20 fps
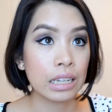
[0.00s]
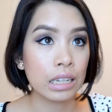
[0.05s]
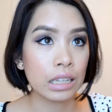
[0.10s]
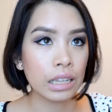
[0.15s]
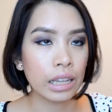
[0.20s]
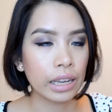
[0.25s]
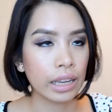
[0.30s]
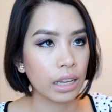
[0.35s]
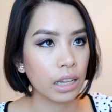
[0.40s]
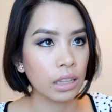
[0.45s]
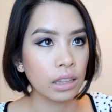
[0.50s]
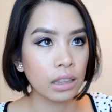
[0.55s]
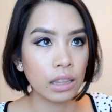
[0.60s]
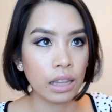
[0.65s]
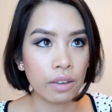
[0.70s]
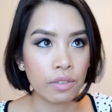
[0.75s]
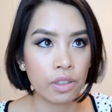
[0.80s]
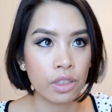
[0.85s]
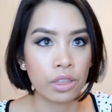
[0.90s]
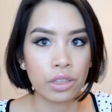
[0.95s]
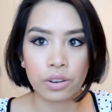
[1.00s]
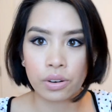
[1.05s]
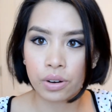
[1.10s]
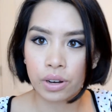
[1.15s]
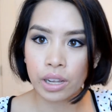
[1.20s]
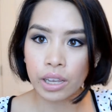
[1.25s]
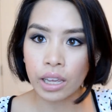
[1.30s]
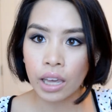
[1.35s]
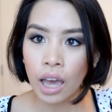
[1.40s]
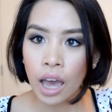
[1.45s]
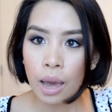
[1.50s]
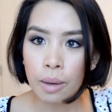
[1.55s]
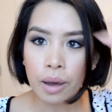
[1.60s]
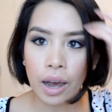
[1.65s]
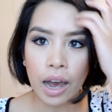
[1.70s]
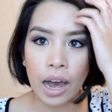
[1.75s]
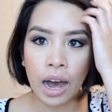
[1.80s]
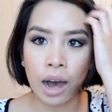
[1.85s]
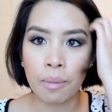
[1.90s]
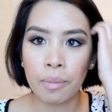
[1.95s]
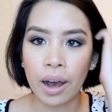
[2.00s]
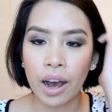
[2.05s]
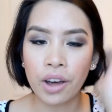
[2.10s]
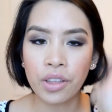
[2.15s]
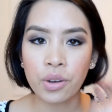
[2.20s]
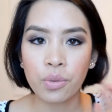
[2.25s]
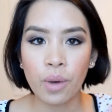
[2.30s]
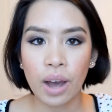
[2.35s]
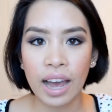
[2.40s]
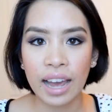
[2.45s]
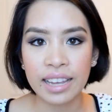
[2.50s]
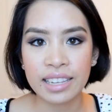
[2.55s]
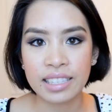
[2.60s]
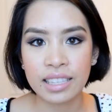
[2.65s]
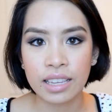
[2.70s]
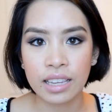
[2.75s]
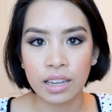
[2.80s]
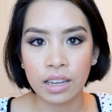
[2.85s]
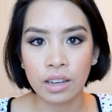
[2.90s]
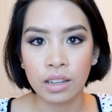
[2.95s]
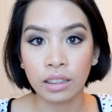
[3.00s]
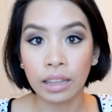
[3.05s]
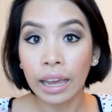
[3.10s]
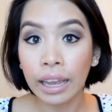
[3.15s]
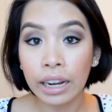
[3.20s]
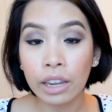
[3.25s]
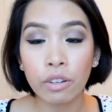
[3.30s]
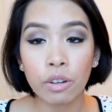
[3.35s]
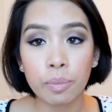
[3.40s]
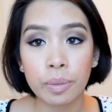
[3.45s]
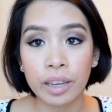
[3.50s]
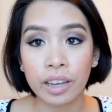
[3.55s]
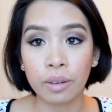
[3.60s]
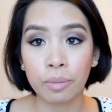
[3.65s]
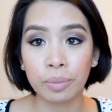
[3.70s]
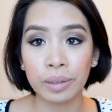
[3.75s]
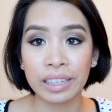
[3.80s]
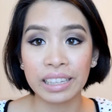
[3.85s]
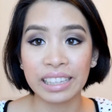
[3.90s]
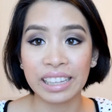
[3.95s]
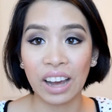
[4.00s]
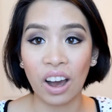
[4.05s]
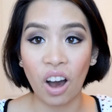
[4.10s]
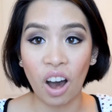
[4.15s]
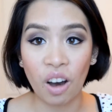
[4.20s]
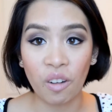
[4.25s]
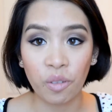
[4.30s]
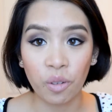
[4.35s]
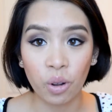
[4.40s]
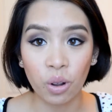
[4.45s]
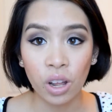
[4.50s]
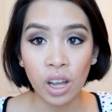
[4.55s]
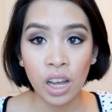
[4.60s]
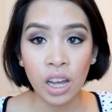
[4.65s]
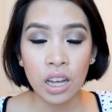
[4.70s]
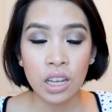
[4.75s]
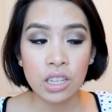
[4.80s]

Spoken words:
like 11:30. Otherwise the lighting would be completely awful.